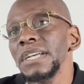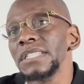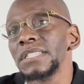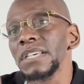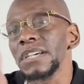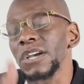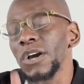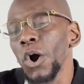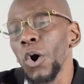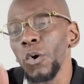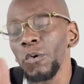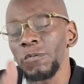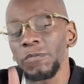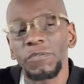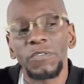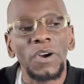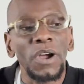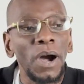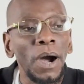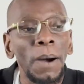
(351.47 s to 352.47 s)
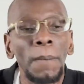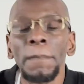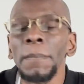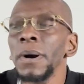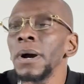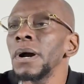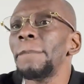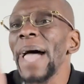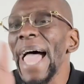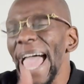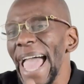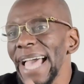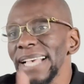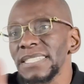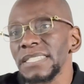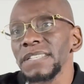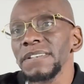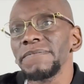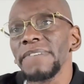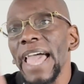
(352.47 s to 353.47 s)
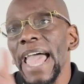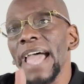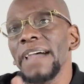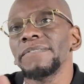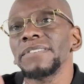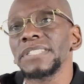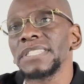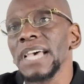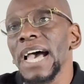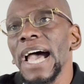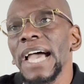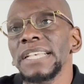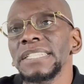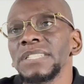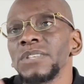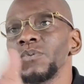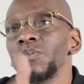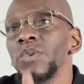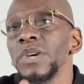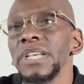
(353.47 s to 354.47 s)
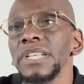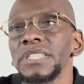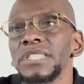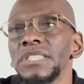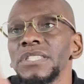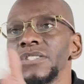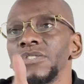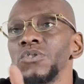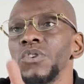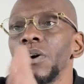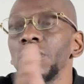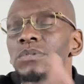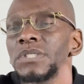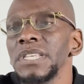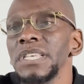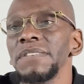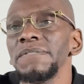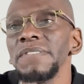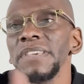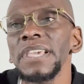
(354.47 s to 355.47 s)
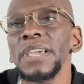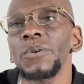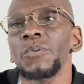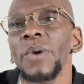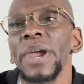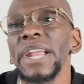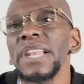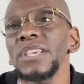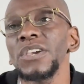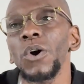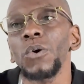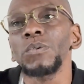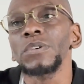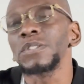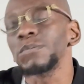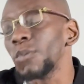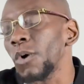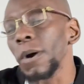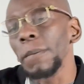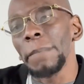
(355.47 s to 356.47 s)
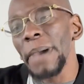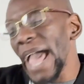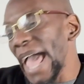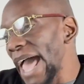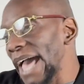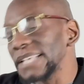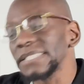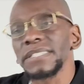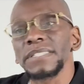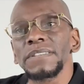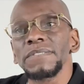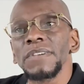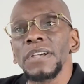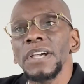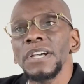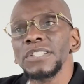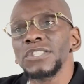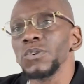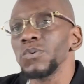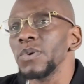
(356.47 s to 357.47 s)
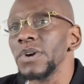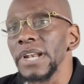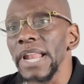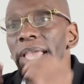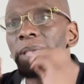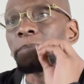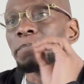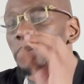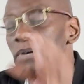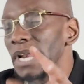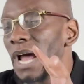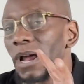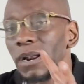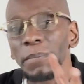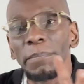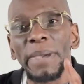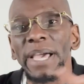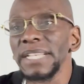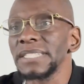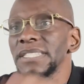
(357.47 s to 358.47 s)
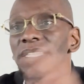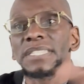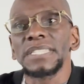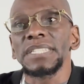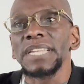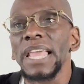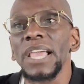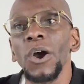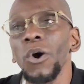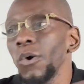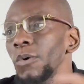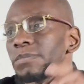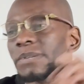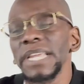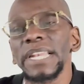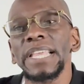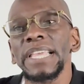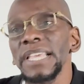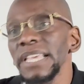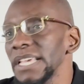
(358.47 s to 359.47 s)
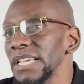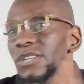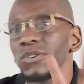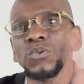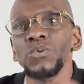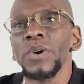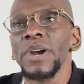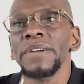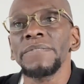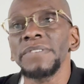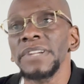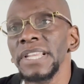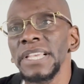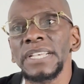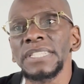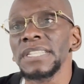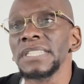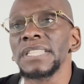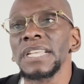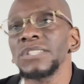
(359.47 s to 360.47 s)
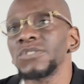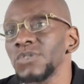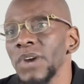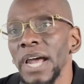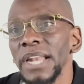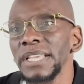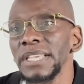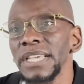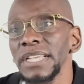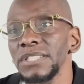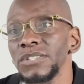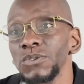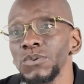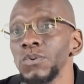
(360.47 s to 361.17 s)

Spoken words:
to go from passive advertising, which, TV and radio was more passive, to where they put out a message and they hope that it hit whoever it is that they're trying to get to.